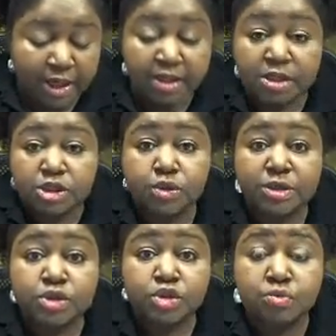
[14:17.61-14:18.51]
And the
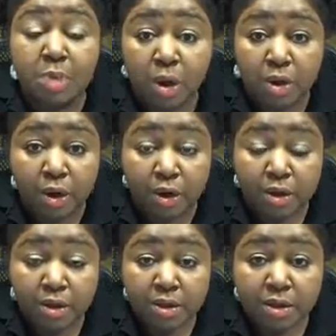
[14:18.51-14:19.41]
strands are smaller.
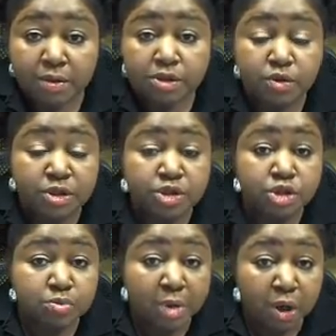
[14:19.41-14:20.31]
The strands are
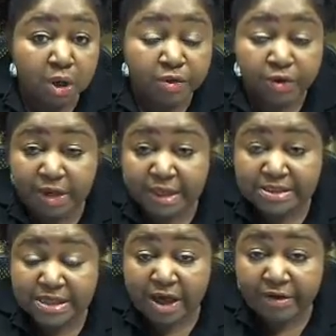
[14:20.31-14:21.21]
smaller, there are
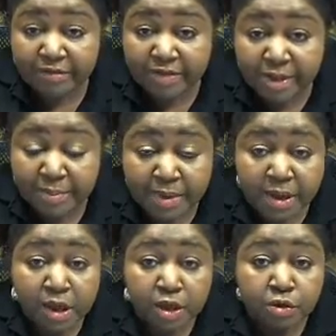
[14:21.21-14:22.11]
less of them.
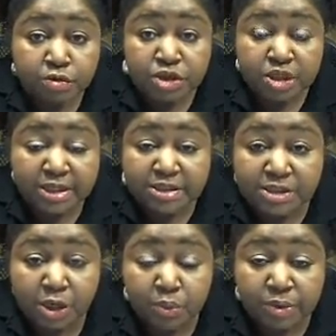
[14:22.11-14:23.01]
You
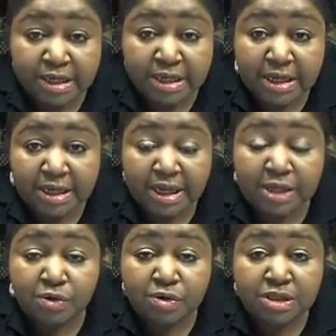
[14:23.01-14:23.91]
just don't need,
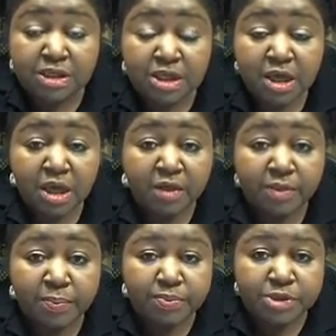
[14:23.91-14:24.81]
and usually
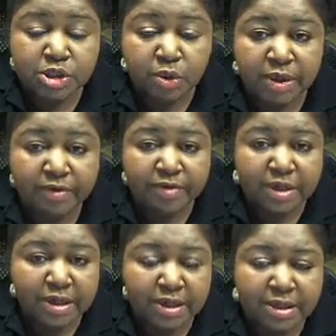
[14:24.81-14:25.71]
the degree of
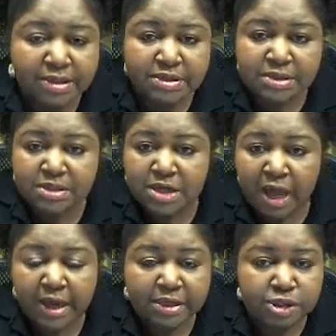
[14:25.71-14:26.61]
kinkiness is
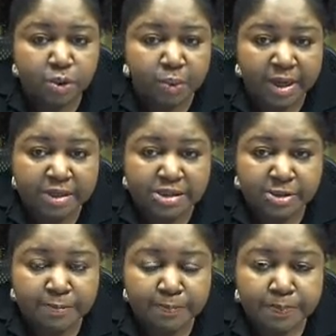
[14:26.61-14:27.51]
not as great.
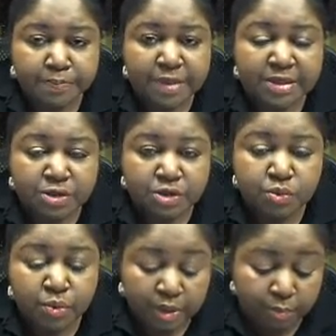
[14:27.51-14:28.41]
So it's
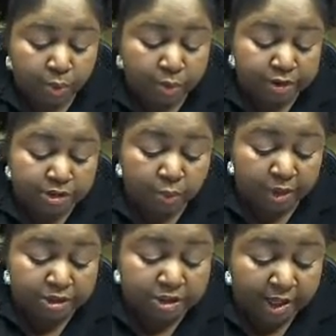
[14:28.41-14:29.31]
really important to
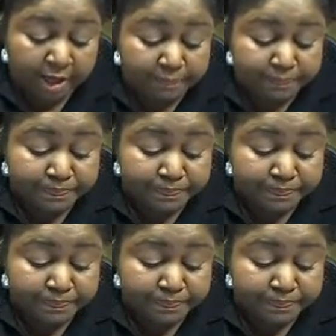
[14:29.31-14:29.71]
watch that.